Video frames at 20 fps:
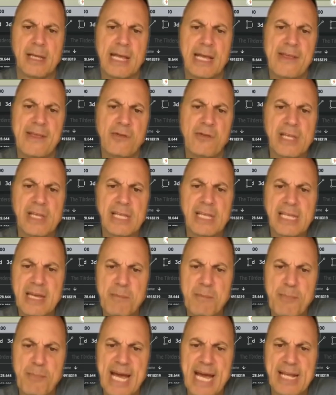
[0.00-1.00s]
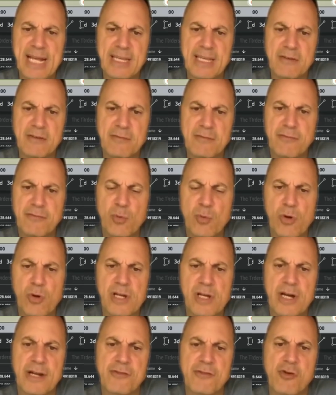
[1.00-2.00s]
and then you can get back in
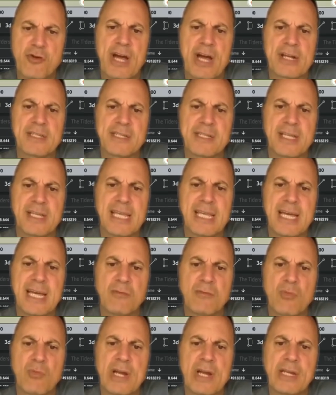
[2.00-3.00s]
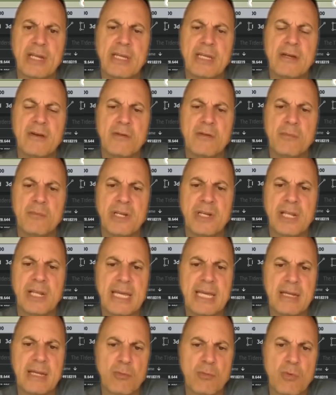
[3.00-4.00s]
4 contracts again right here to
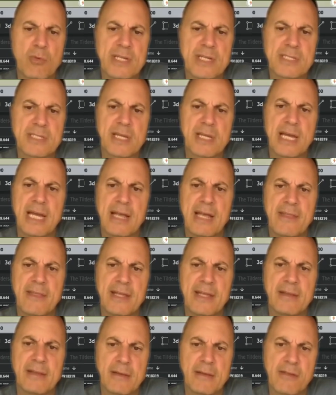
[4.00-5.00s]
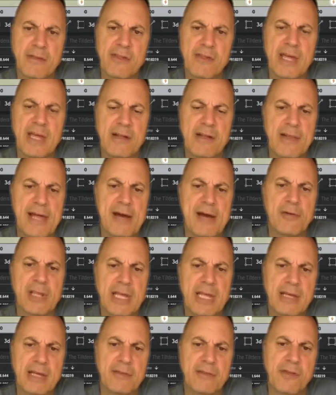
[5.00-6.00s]
mitigate risk and then scale out
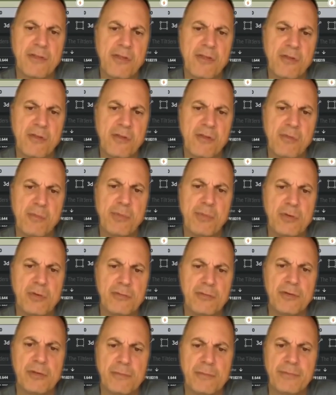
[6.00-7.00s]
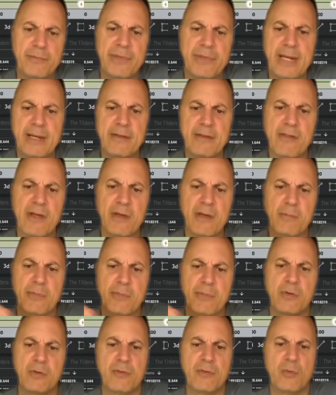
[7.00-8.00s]
again. This is beautiful. That is a
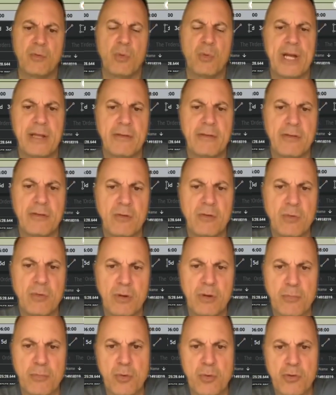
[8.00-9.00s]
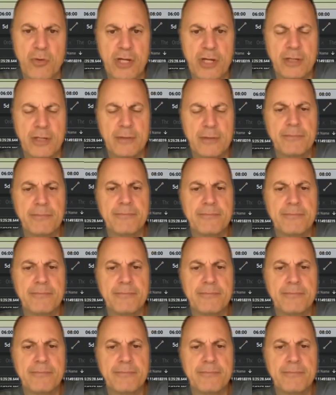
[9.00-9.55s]
beautiful way to approach it.